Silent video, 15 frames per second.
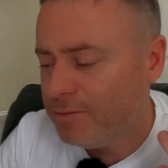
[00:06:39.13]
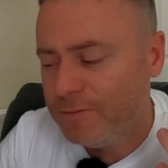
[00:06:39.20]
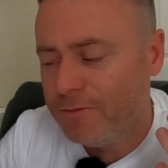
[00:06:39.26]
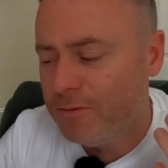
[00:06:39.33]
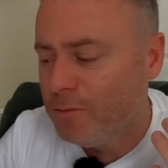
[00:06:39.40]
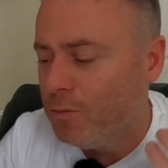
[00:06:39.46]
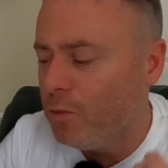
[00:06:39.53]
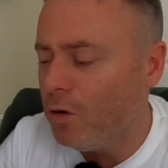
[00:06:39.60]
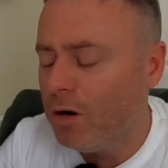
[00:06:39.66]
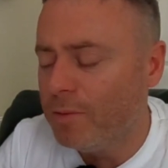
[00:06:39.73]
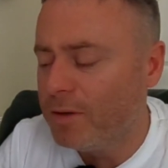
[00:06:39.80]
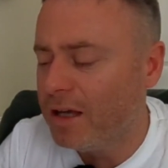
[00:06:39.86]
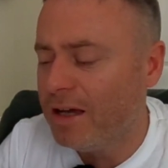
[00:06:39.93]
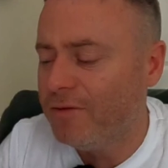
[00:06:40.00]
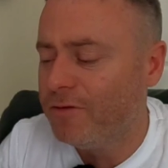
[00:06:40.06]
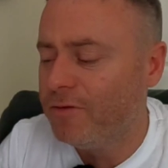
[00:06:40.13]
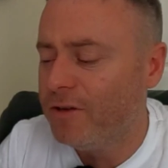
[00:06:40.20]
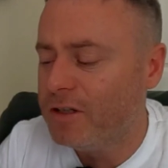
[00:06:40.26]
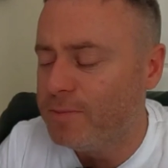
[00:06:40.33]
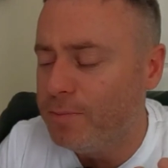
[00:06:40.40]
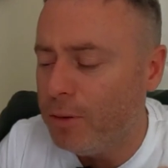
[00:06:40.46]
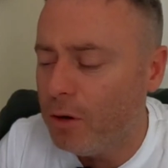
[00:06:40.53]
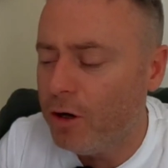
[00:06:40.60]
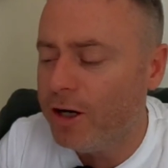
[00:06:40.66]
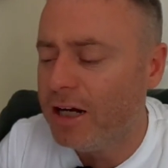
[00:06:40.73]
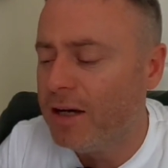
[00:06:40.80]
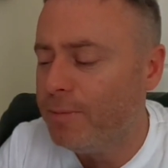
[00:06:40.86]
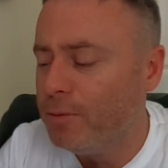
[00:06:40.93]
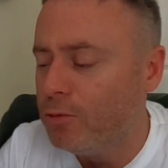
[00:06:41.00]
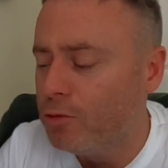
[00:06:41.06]
from what I'm getting from this,
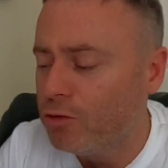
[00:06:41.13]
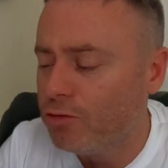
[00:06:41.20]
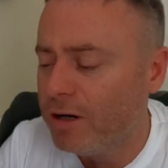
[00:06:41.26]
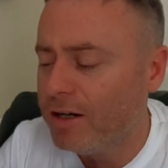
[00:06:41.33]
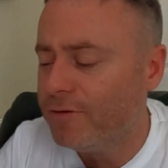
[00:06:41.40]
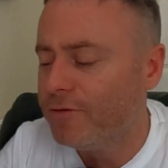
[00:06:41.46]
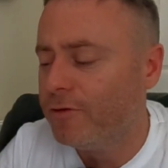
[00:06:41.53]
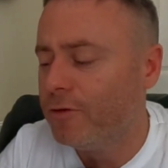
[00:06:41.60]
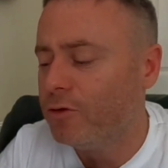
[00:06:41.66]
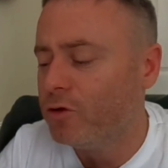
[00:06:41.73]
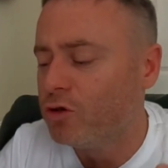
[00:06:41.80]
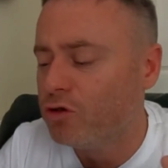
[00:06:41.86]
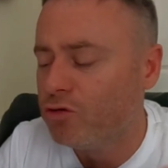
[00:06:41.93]
pineapple, grapefruit,